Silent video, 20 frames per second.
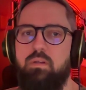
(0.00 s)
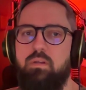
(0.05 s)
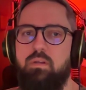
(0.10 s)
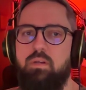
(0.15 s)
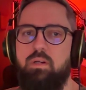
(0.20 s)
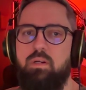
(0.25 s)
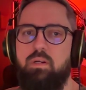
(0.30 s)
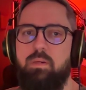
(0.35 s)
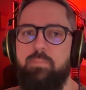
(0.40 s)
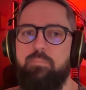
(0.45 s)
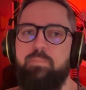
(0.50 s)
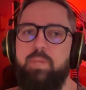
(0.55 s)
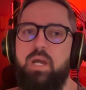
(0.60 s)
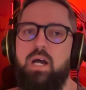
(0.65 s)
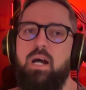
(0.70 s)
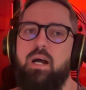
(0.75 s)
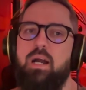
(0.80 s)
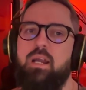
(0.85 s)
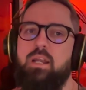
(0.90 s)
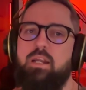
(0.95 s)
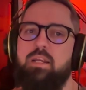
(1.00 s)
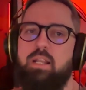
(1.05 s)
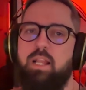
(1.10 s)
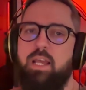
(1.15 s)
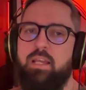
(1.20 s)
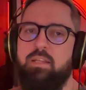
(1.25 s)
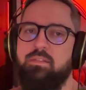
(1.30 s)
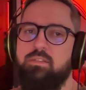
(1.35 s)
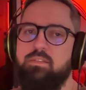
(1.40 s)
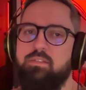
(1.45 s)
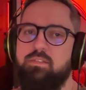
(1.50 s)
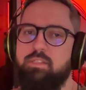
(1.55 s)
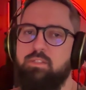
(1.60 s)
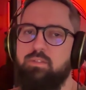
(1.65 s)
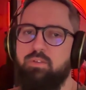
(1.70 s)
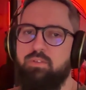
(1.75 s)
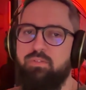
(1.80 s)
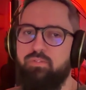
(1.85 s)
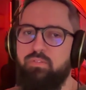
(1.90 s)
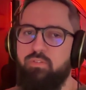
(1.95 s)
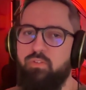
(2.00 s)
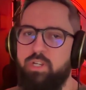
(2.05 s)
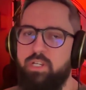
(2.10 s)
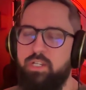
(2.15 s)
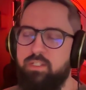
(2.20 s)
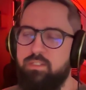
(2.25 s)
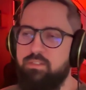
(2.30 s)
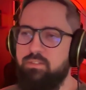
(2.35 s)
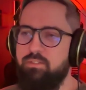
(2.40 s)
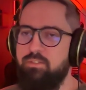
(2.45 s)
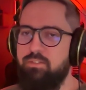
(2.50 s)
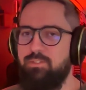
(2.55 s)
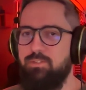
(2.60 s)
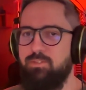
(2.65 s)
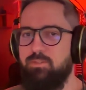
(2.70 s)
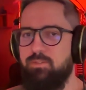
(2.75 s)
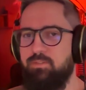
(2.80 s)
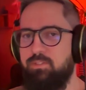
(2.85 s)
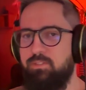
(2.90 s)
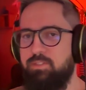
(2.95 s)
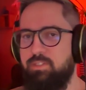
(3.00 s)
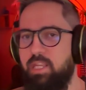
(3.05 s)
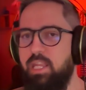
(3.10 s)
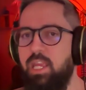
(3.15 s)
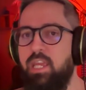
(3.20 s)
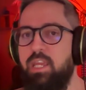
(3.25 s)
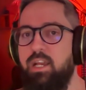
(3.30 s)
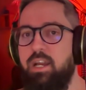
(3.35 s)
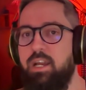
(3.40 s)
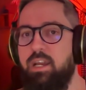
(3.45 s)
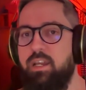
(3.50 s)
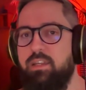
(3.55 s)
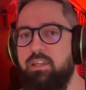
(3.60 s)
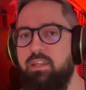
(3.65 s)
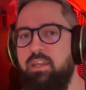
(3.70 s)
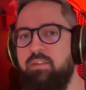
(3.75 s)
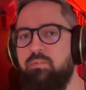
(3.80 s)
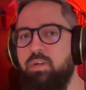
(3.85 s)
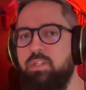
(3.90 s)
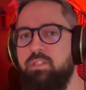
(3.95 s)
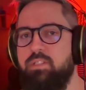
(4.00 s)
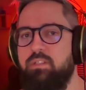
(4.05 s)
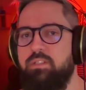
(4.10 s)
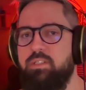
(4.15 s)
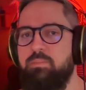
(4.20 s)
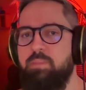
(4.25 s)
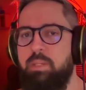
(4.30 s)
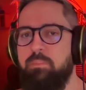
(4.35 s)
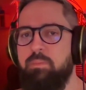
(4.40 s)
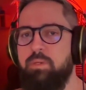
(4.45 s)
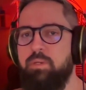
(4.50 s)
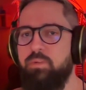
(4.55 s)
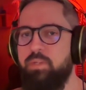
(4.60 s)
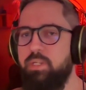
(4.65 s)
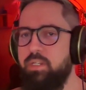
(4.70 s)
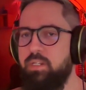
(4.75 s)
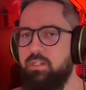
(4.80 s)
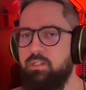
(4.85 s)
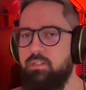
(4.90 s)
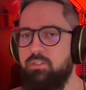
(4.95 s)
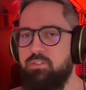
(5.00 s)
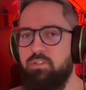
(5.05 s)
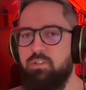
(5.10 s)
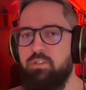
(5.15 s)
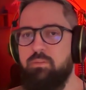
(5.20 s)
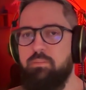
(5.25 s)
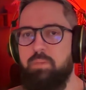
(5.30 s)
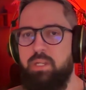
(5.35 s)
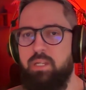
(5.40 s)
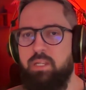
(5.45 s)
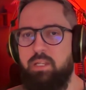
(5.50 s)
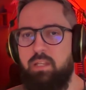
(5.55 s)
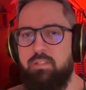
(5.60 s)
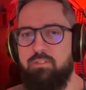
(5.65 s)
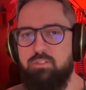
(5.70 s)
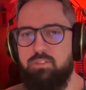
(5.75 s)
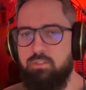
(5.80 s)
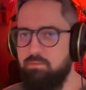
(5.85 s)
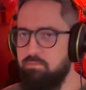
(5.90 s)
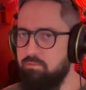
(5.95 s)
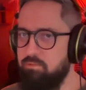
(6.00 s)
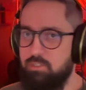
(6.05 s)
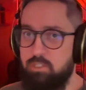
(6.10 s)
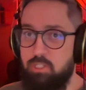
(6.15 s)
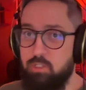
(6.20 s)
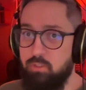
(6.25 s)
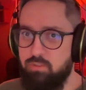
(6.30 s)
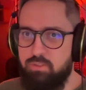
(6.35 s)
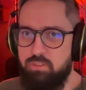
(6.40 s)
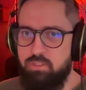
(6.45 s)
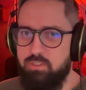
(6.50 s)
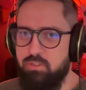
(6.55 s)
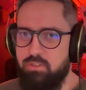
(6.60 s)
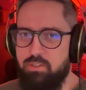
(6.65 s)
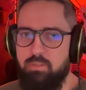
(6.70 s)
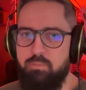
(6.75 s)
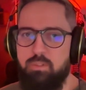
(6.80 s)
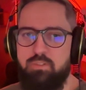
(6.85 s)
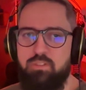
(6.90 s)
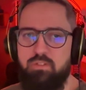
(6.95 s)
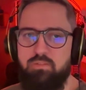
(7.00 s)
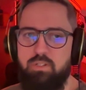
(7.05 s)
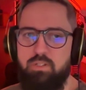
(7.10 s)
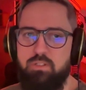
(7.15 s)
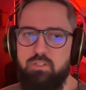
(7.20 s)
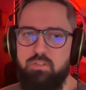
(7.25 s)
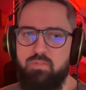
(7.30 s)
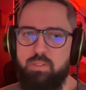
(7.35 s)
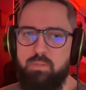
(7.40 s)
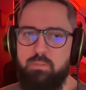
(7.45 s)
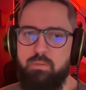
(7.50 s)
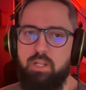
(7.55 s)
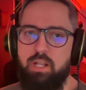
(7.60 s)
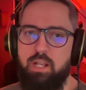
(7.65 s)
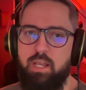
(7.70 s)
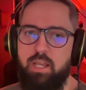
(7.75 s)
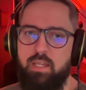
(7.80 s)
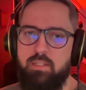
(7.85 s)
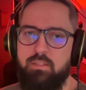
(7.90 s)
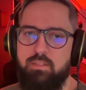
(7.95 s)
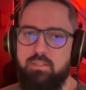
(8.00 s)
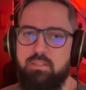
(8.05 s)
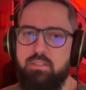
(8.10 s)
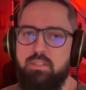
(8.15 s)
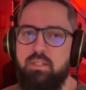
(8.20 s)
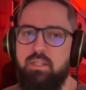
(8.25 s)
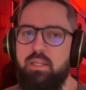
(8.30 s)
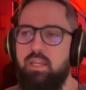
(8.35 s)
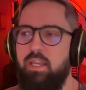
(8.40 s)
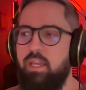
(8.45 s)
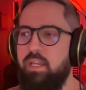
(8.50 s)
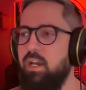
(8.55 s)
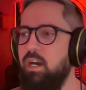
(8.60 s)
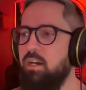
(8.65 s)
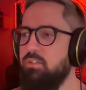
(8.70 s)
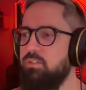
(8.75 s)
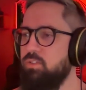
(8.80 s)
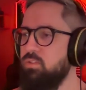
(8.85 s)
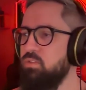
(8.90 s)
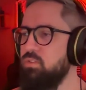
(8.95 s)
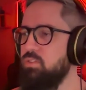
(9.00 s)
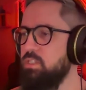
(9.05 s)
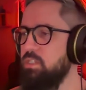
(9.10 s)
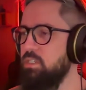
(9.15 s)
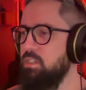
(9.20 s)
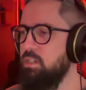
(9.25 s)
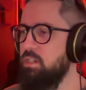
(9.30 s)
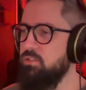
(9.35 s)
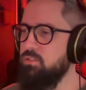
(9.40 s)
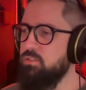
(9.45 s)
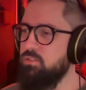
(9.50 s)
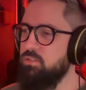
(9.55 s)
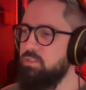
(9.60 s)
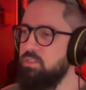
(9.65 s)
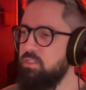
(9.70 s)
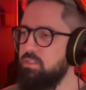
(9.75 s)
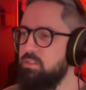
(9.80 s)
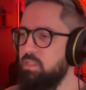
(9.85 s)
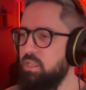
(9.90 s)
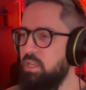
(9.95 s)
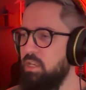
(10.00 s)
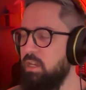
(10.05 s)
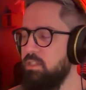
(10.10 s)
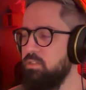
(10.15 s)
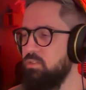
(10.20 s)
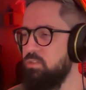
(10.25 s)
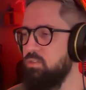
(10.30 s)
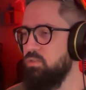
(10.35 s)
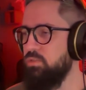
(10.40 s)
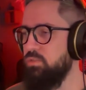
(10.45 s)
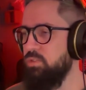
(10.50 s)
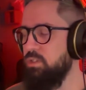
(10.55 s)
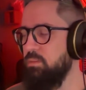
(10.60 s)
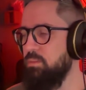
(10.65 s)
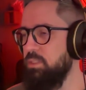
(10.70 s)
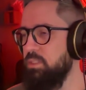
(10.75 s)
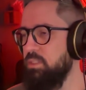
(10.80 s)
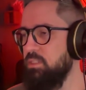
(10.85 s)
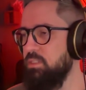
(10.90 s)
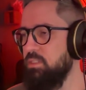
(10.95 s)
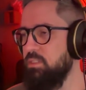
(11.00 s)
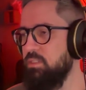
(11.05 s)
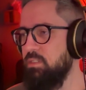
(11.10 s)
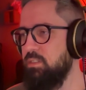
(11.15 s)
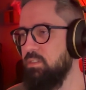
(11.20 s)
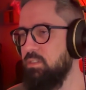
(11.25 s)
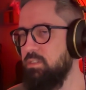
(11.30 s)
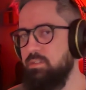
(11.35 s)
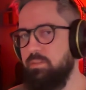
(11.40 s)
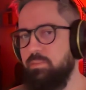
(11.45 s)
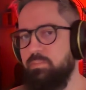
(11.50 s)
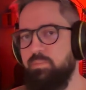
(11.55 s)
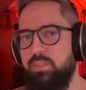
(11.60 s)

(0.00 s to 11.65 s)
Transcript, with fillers: uh, are clients still afraid to use A I? And what are the main barriers or main excuses or motivations from clients? And how do you see also this A I transforming the, the